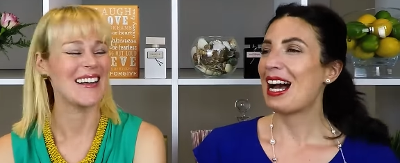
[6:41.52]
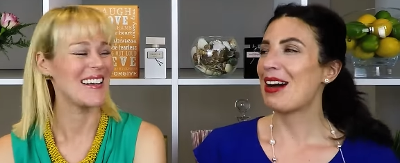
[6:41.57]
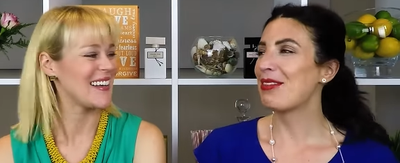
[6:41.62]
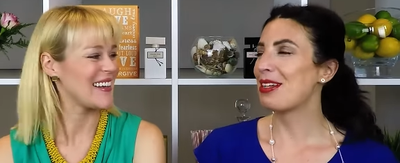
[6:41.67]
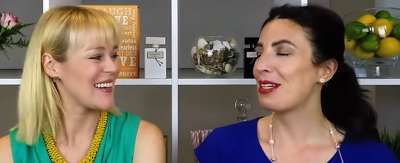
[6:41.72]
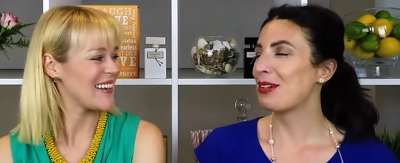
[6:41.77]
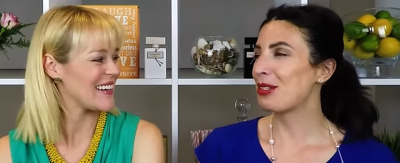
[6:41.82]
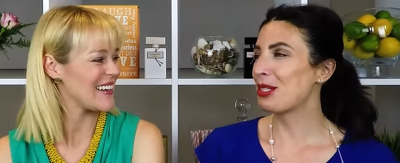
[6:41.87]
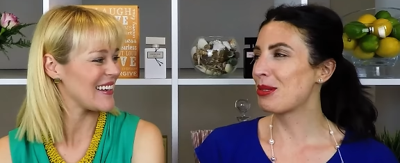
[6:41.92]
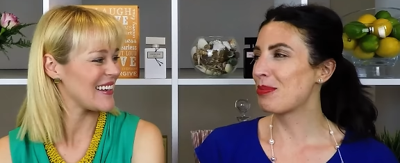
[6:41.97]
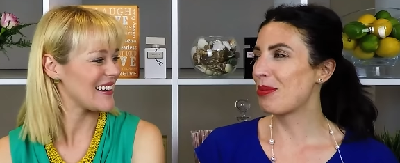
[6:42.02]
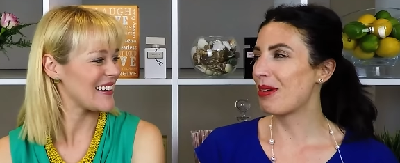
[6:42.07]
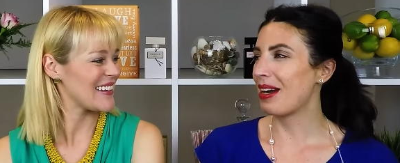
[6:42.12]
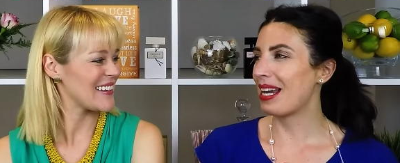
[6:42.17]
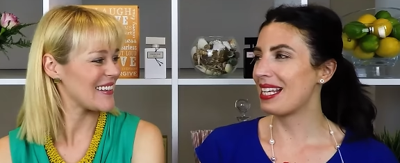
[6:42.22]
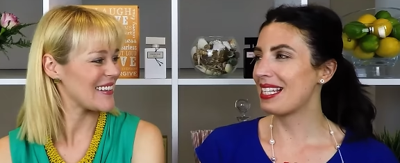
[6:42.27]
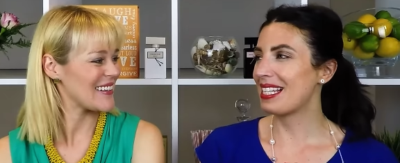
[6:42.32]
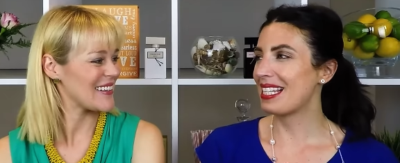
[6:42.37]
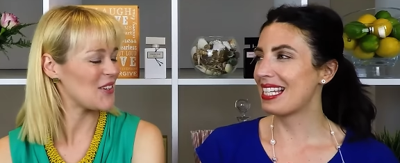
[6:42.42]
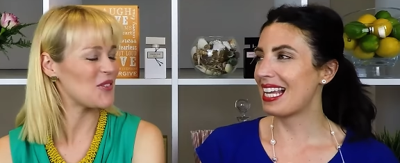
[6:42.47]
Speaker 1: have a little
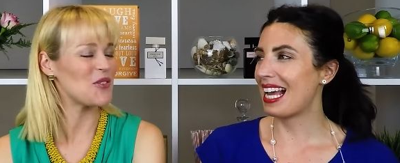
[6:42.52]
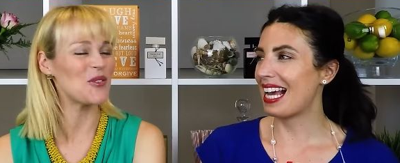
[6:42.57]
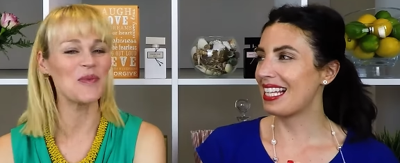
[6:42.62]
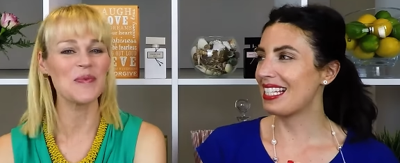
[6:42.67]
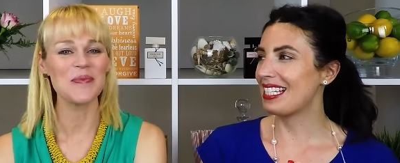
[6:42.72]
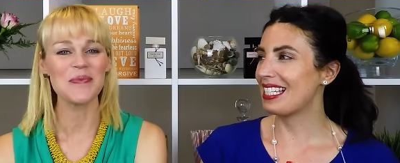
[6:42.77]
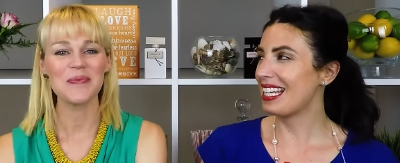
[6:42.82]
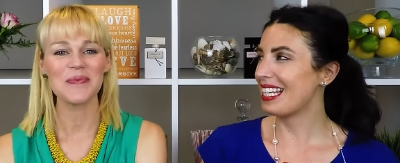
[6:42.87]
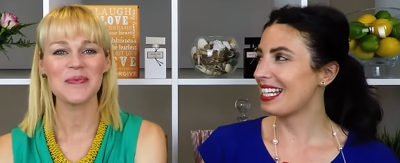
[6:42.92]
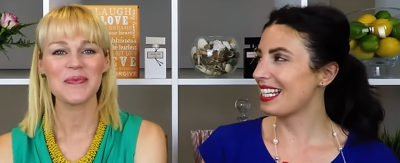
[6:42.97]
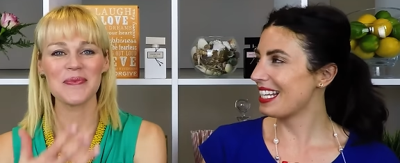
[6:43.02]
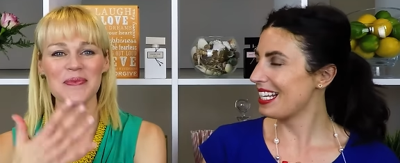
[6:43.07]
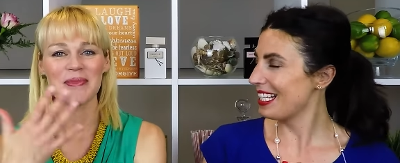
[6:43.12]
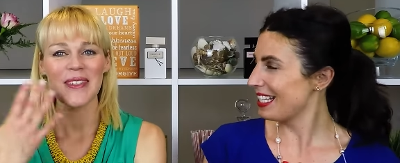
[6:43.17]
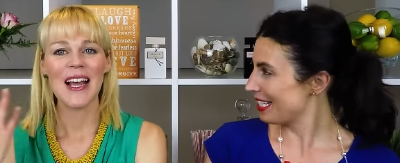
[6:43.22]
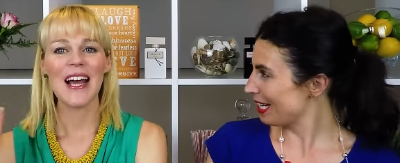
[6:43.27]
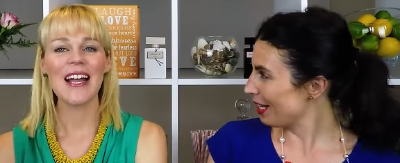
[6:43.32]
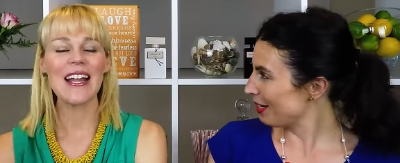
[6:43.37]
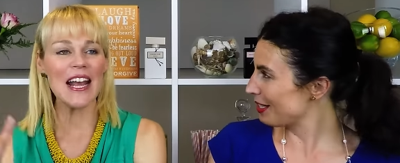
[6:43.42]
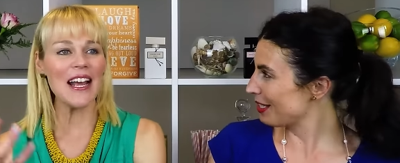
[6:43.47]
spritz, Ooh. and it,
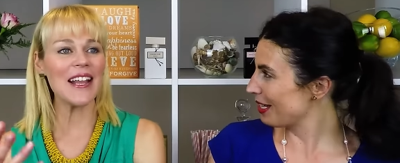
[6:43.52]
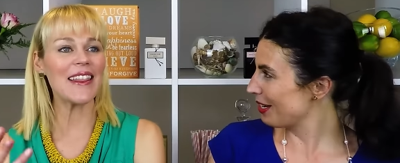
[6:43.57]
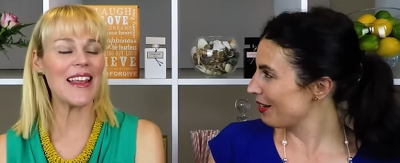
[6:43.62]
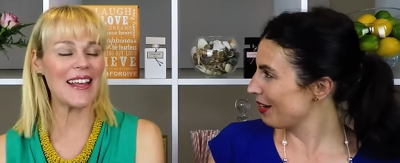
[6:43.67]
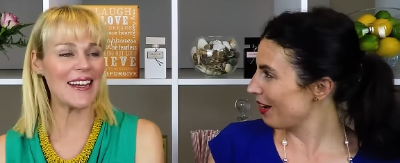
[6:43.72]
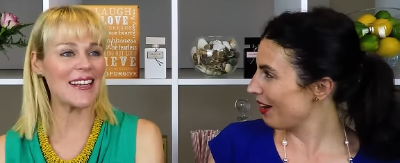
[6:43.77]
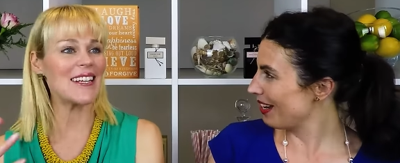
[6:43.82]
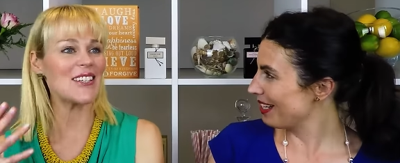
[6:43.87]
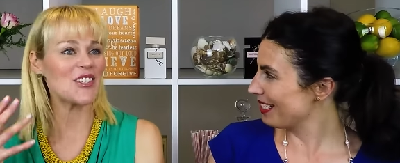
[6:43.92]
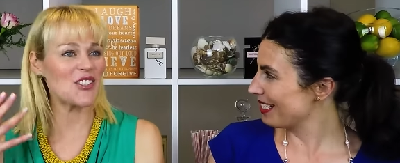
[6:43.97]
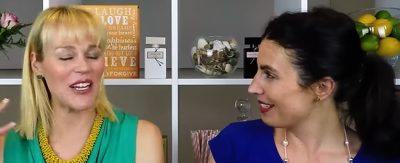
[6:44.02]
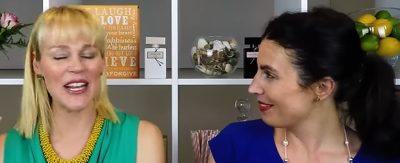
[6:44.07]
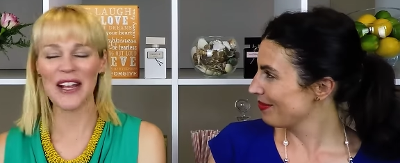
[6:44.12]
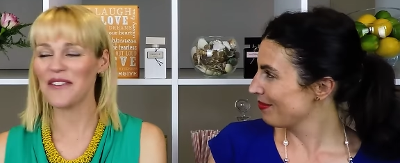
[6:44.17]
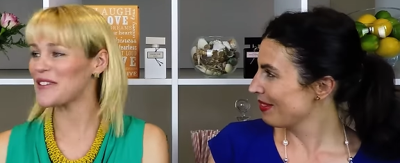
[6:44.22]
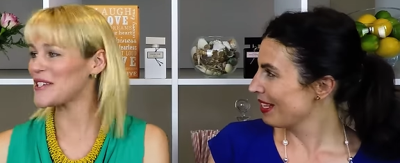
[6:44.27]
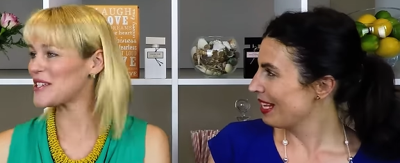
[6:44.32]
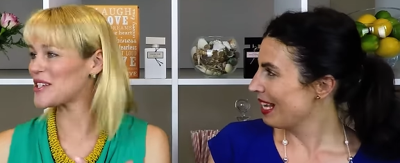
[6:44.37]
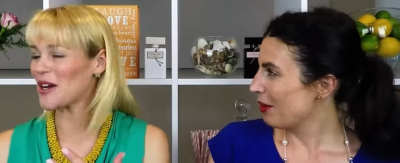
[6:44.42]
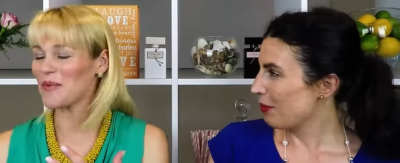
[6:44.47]
it's like and, so and then nice.
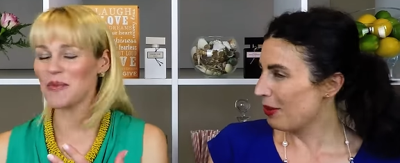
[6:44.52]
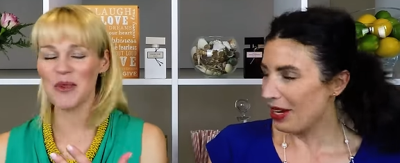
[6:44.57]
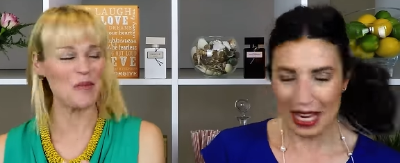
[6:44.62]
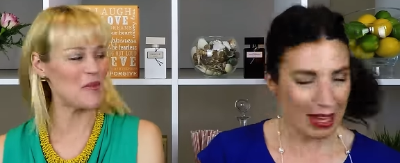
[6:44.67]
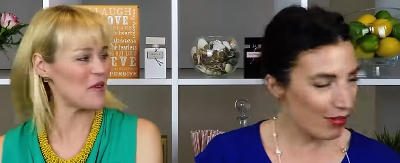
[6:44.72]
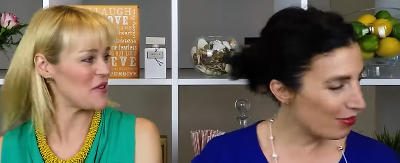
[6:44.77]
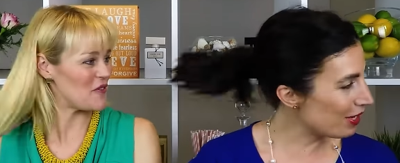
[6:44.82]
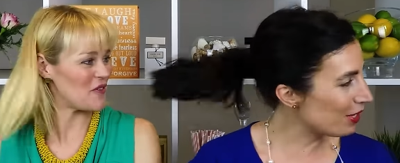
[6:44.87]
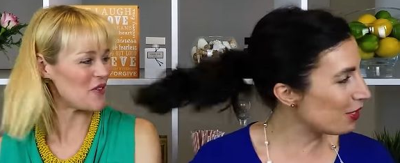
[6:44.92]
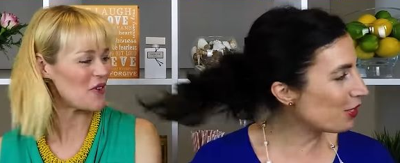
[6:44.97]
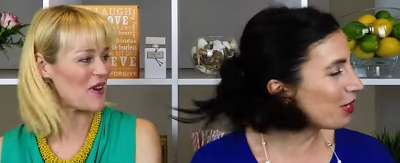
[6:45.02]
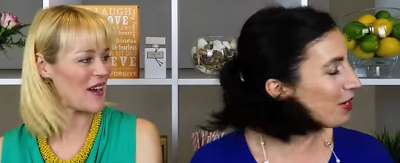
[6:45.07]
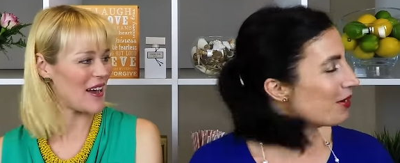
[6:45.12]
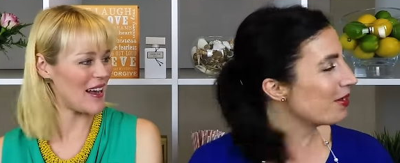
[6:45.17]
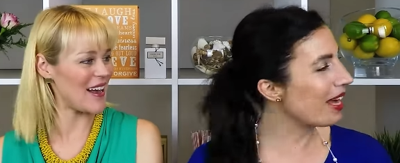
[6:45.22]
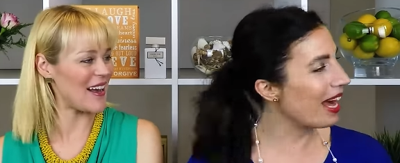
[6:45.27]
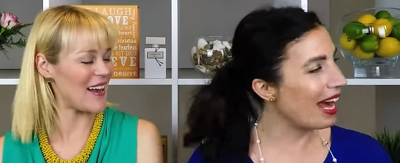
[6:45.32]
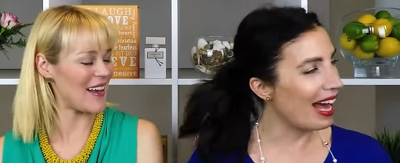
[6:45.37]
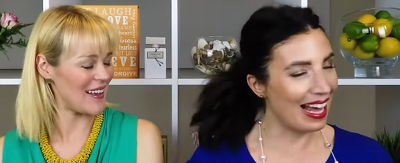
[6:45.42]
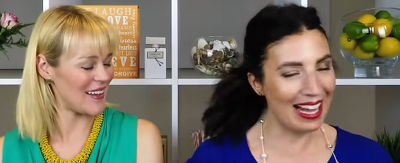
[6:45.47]
literally every time whenever you, you do
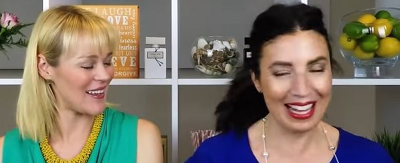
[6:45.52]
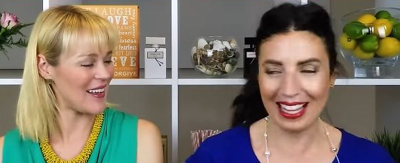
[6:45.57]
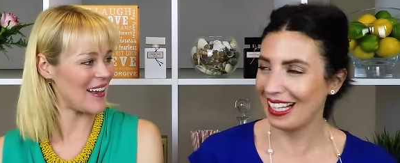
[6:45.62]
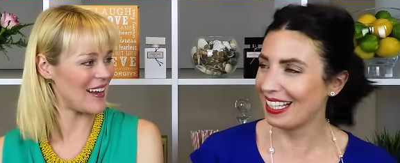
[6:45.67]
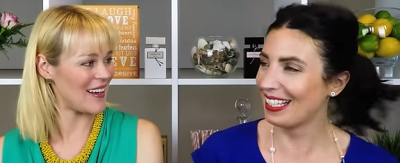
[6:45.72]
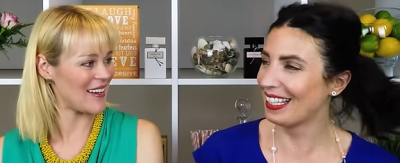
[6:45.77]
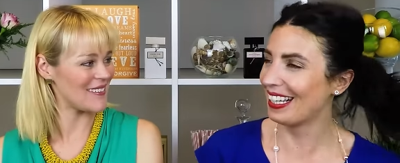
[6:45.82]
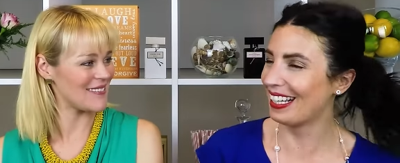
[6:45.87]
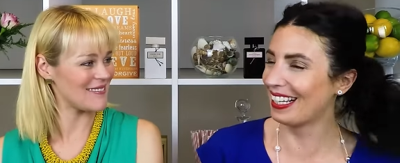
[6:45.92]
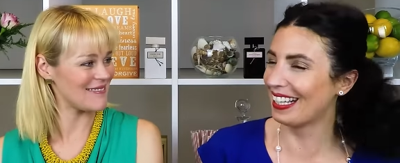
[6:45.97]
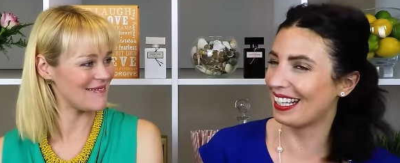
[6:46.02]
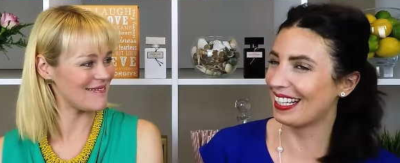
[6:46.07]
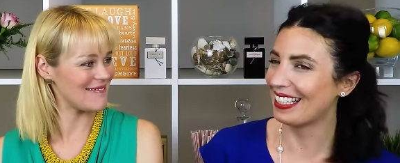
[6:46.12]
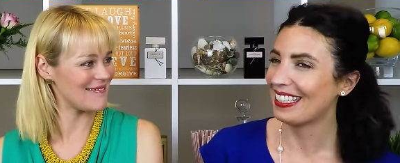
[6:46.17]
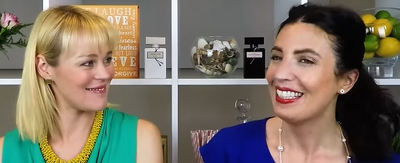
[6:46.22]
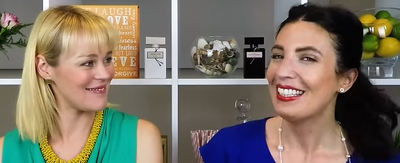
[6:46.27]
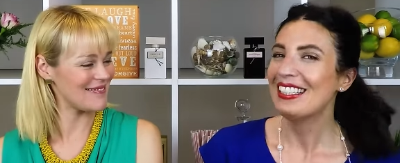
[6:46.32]
hair, that, yeah.